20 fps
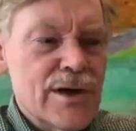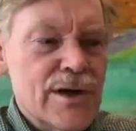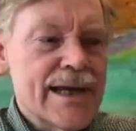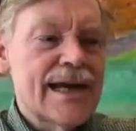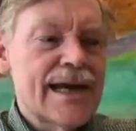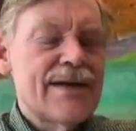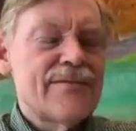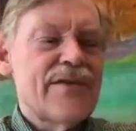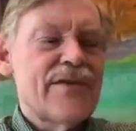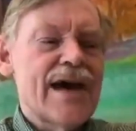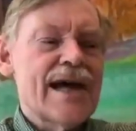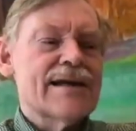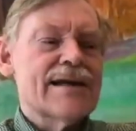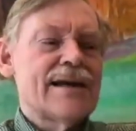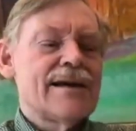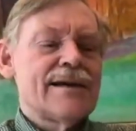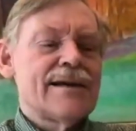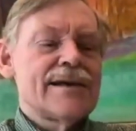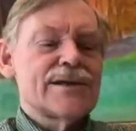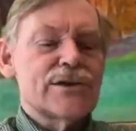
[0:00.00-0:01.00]
In fact,
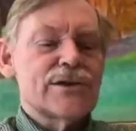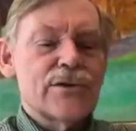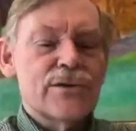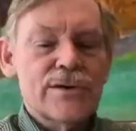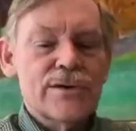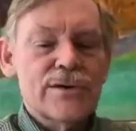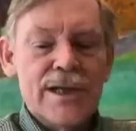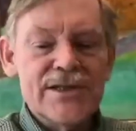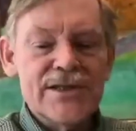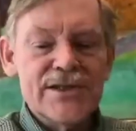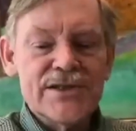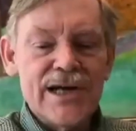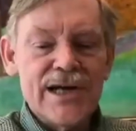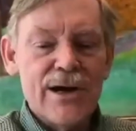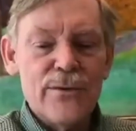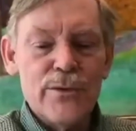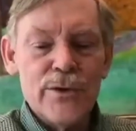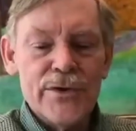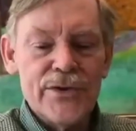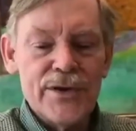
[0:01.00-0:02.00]
so let's start
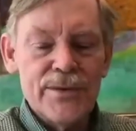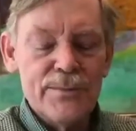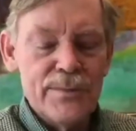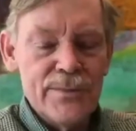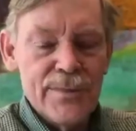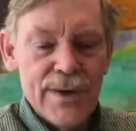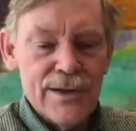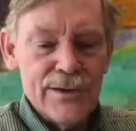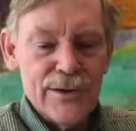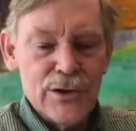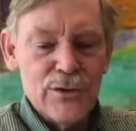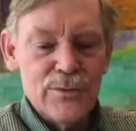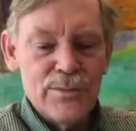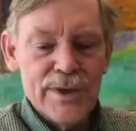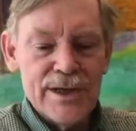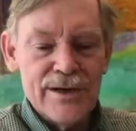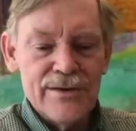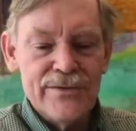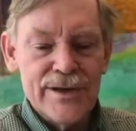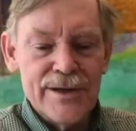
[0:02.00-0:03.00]
with a little
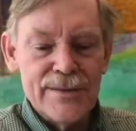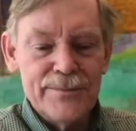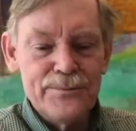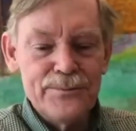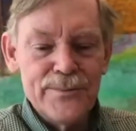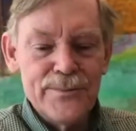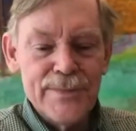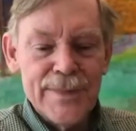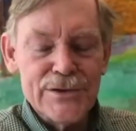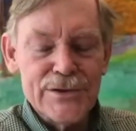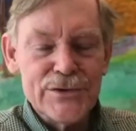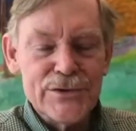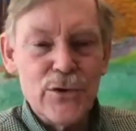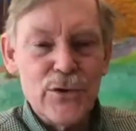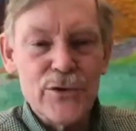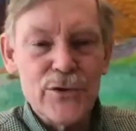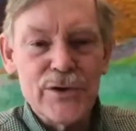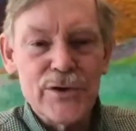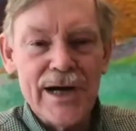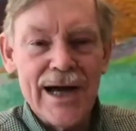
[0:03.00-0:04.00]
bit of the
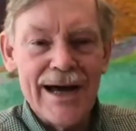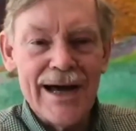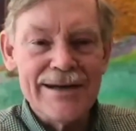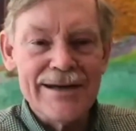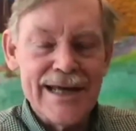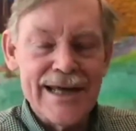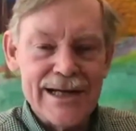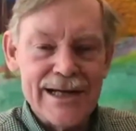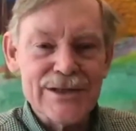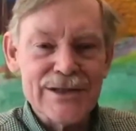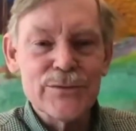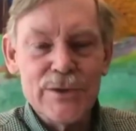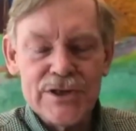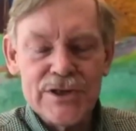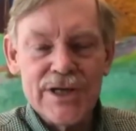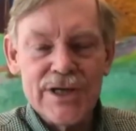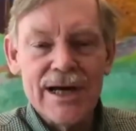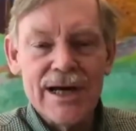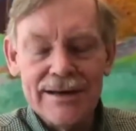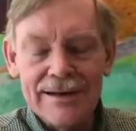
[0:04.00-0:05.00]
historical context, which
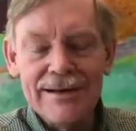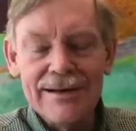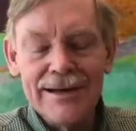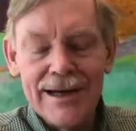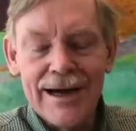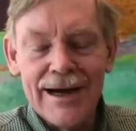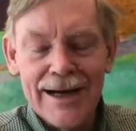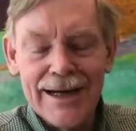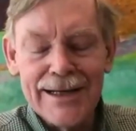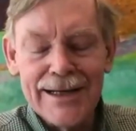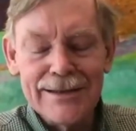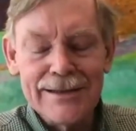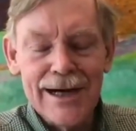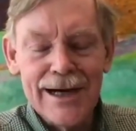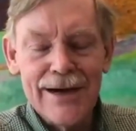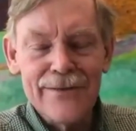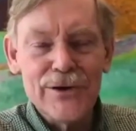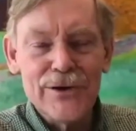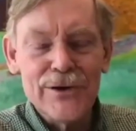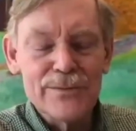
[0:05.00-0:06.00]
I
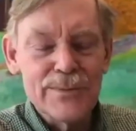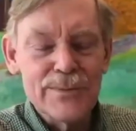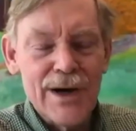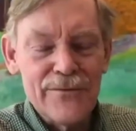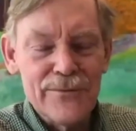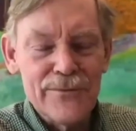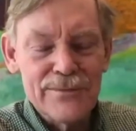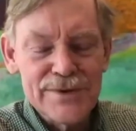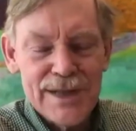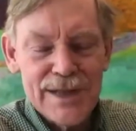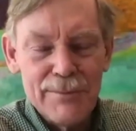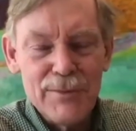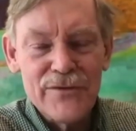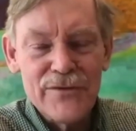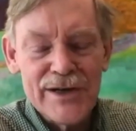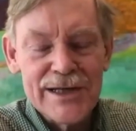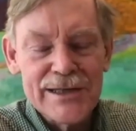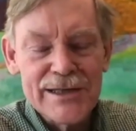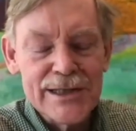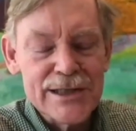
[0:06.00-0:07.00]
cover some of
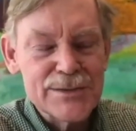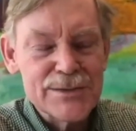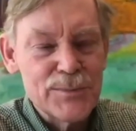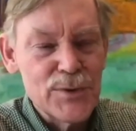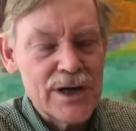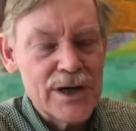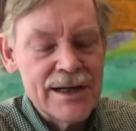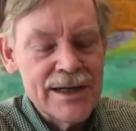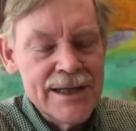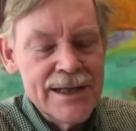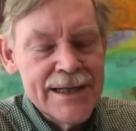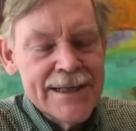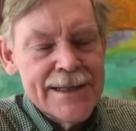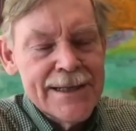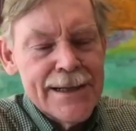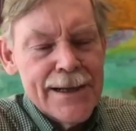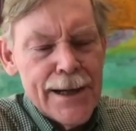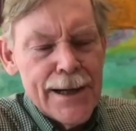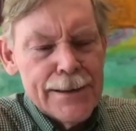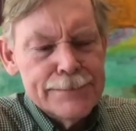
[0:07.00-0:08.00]
it in this book.
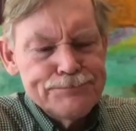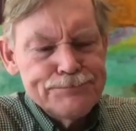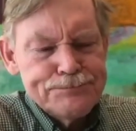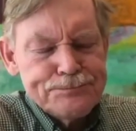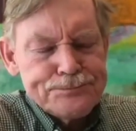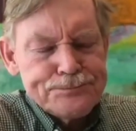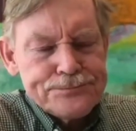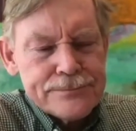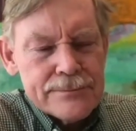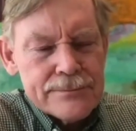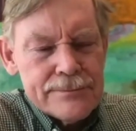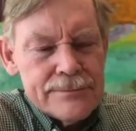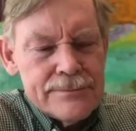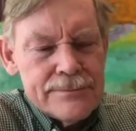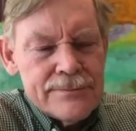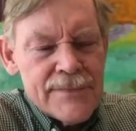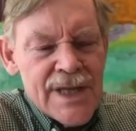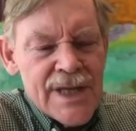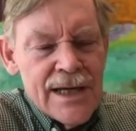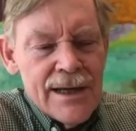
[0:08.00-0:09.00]

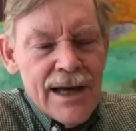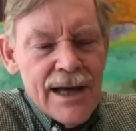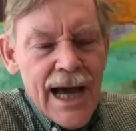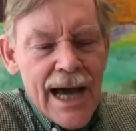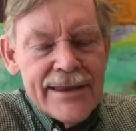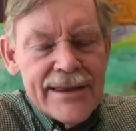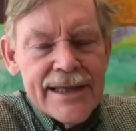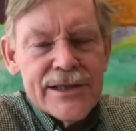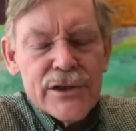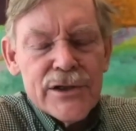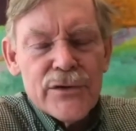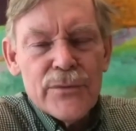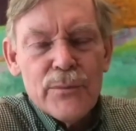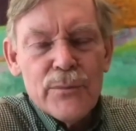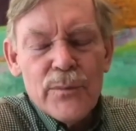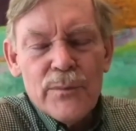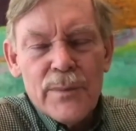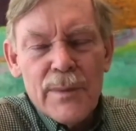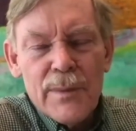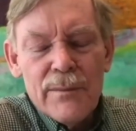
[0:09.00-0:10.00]
I think there
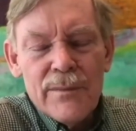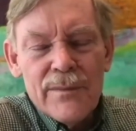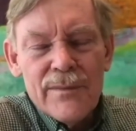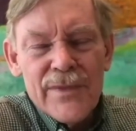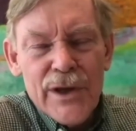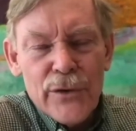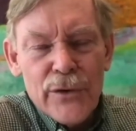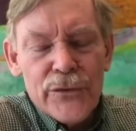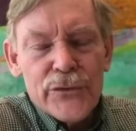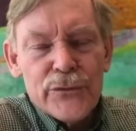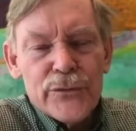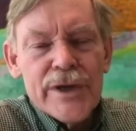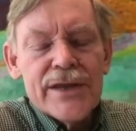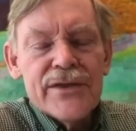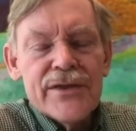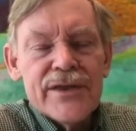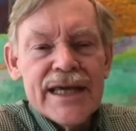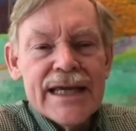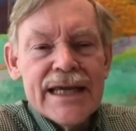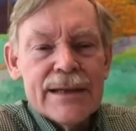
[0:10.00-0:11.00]
are three
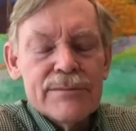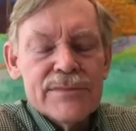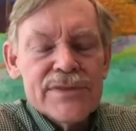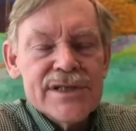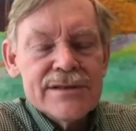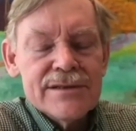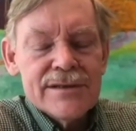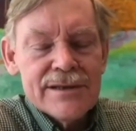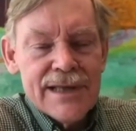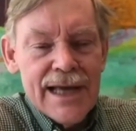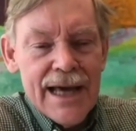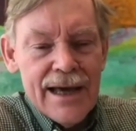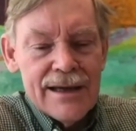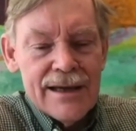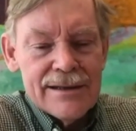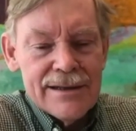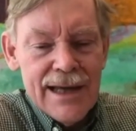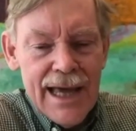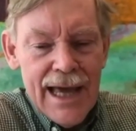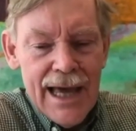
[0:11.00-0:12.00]
themes that
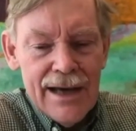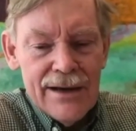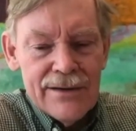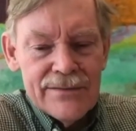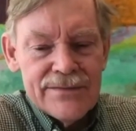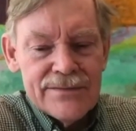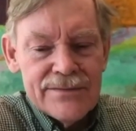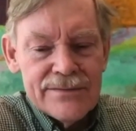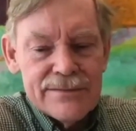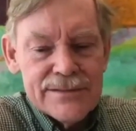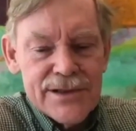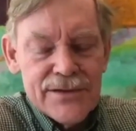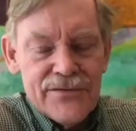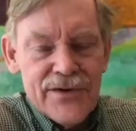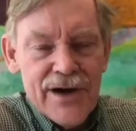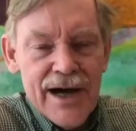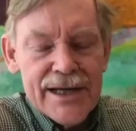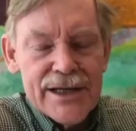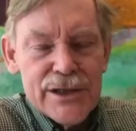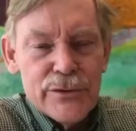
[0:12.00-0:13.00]
have
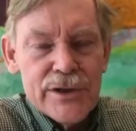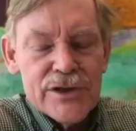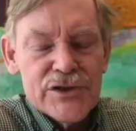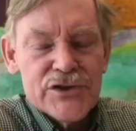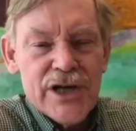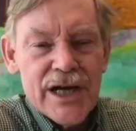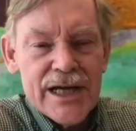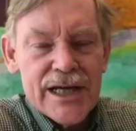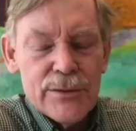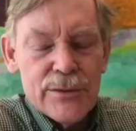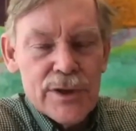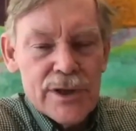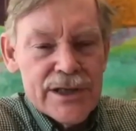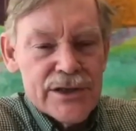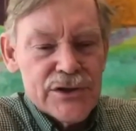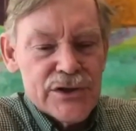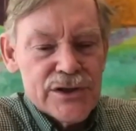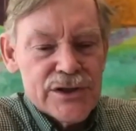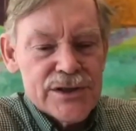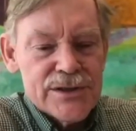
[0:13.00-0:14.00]
defined U.S.-China
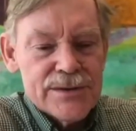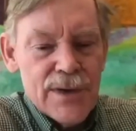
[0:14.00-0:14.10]
relations.